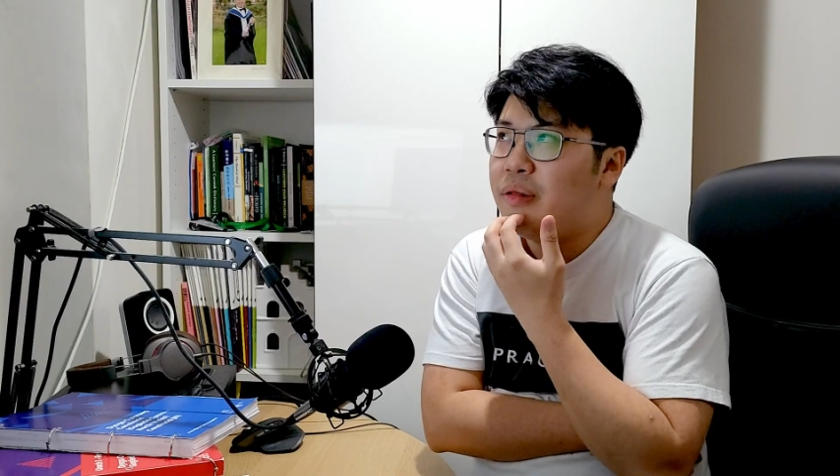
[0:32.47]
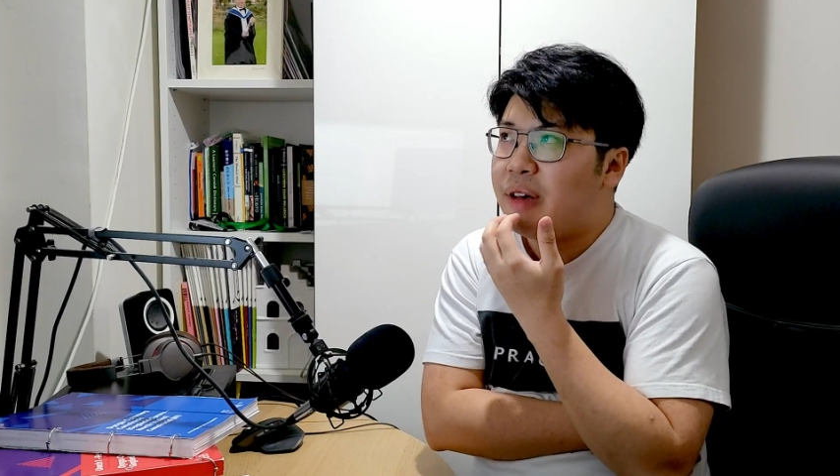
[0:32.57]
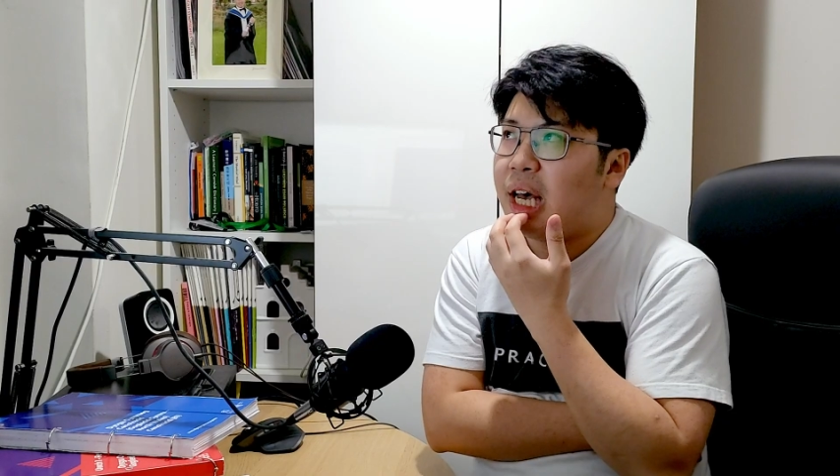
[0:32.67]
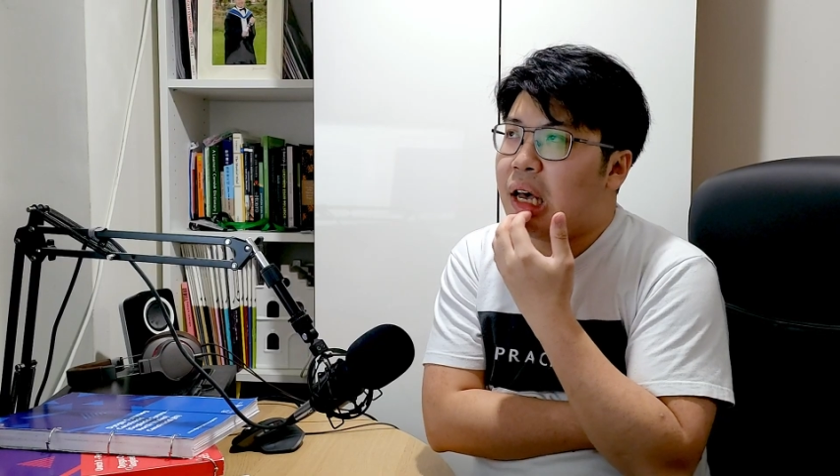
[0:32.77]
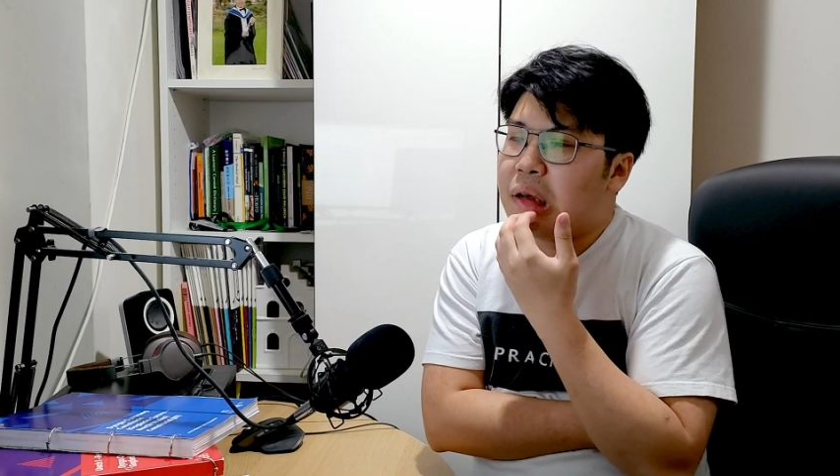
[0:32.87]
To be
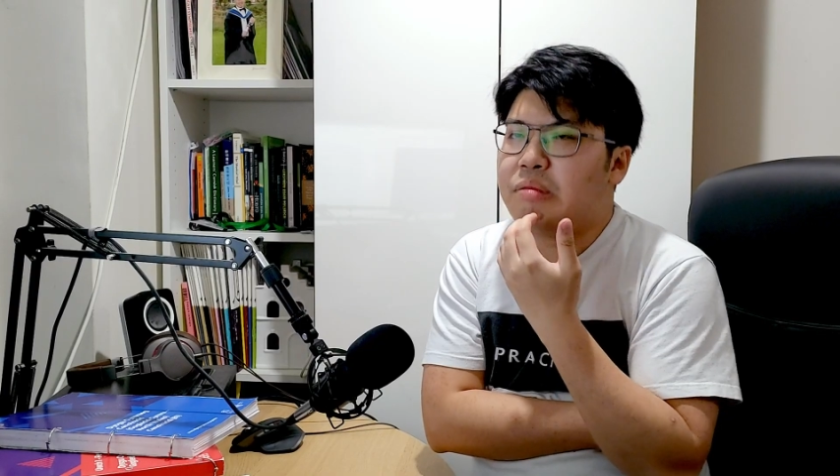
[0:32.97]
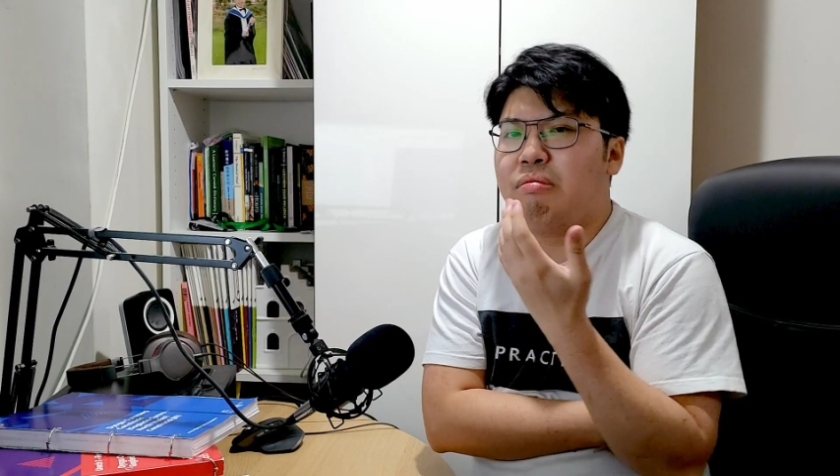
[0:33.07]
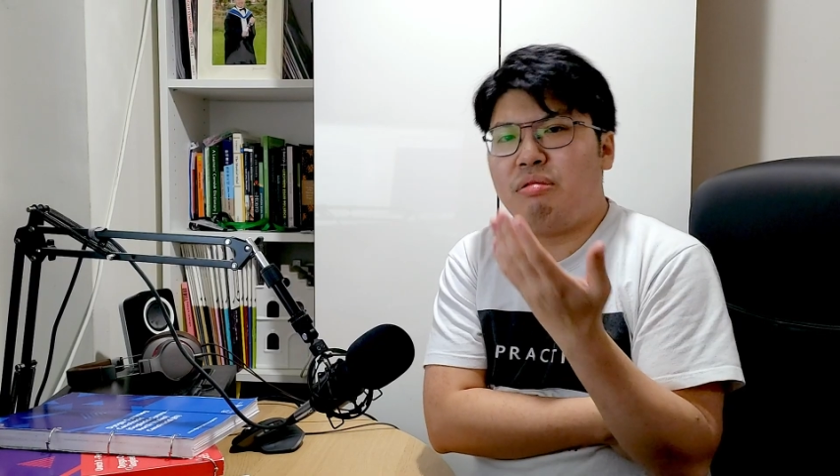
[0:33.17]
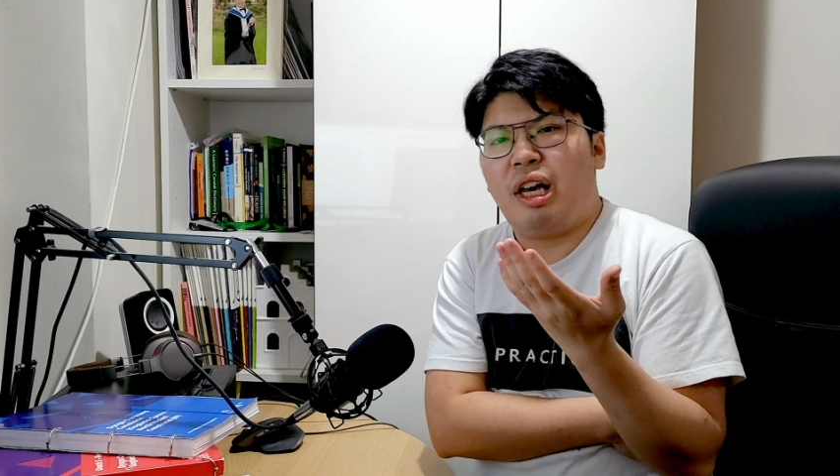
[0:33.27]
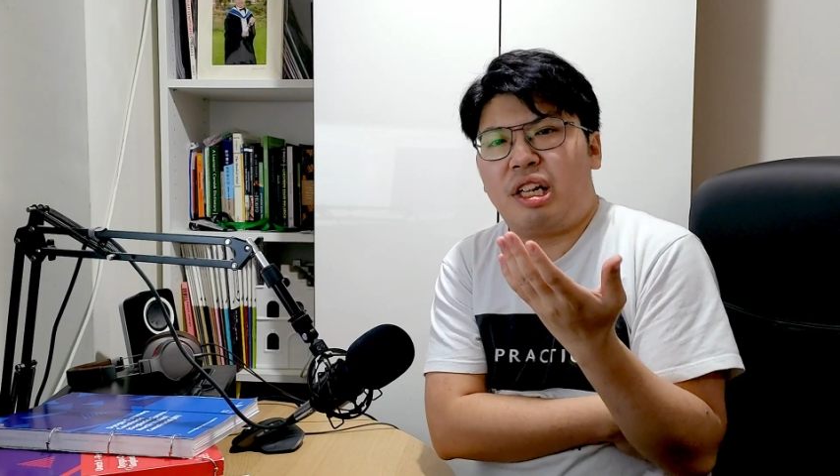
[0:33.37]
fair,
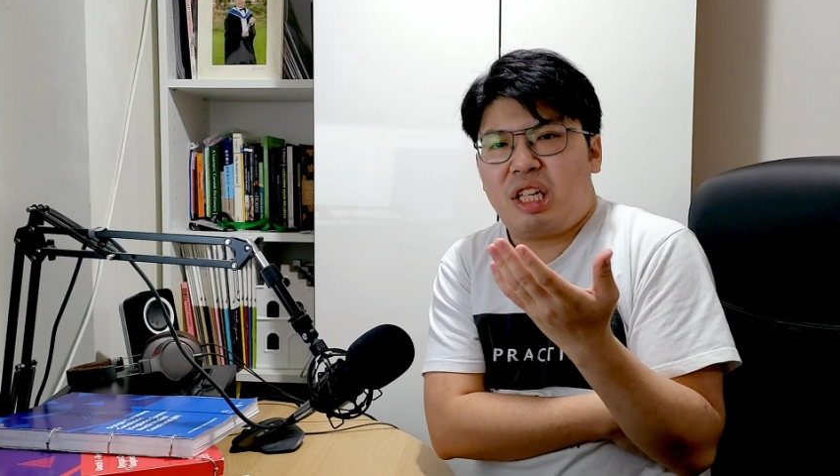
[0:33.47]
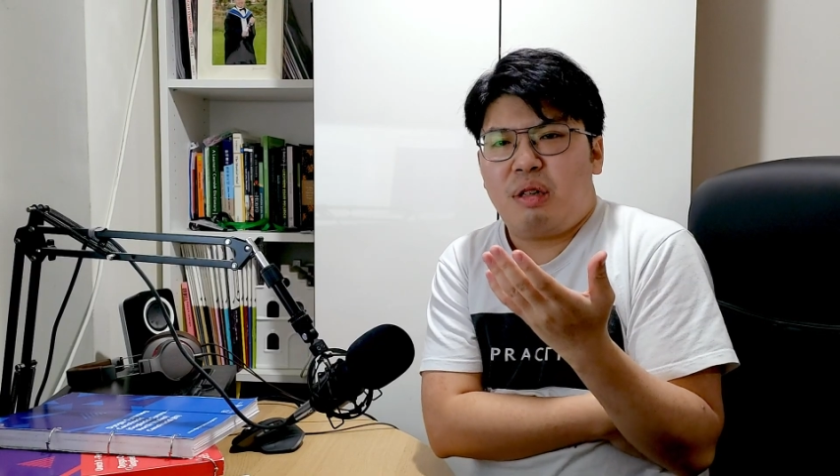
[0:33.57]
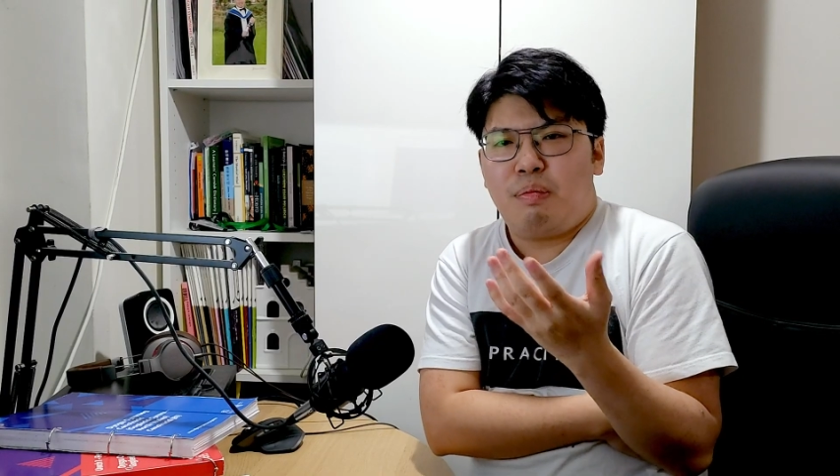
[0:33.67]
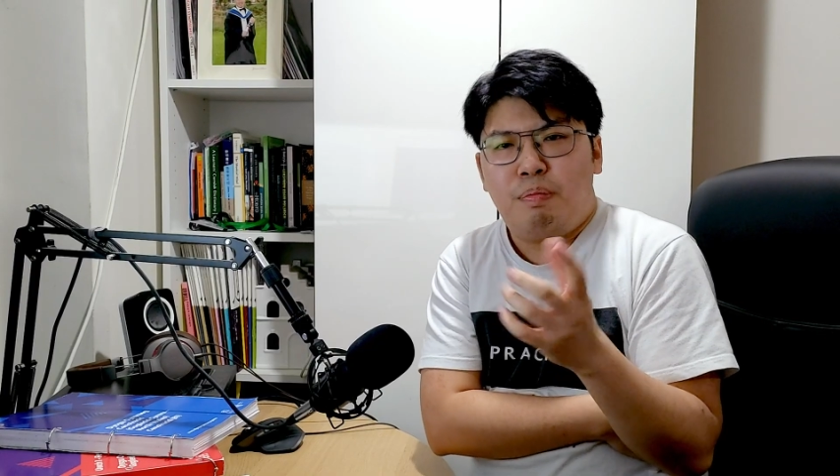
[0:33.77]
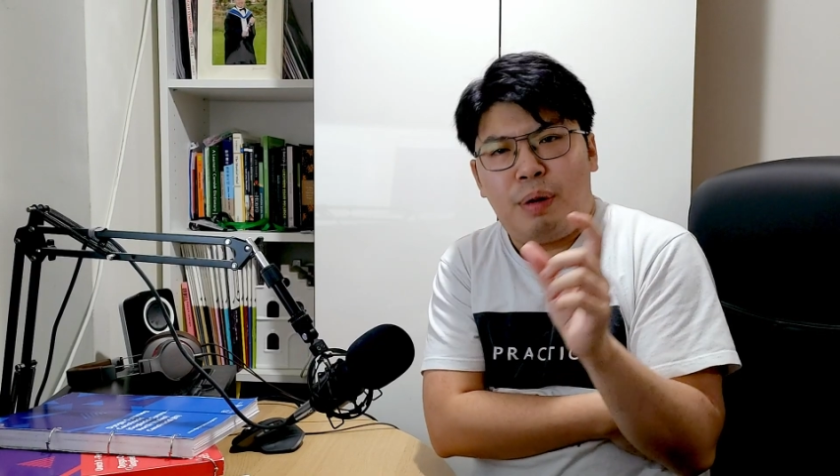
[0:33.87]

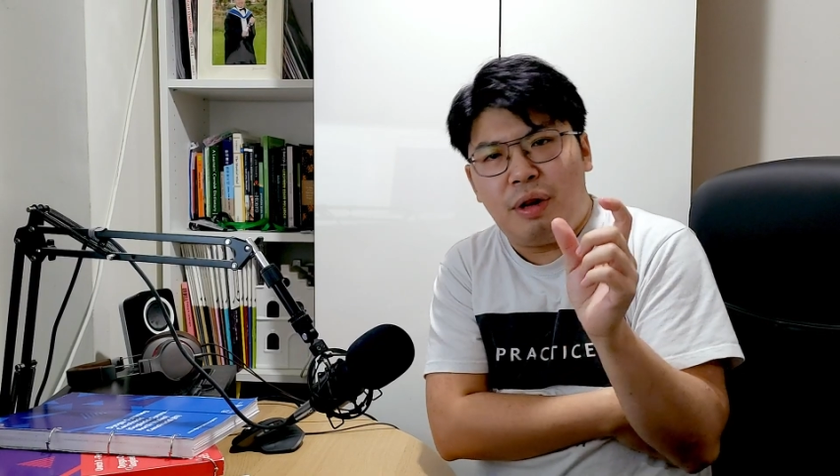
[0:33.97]
yes,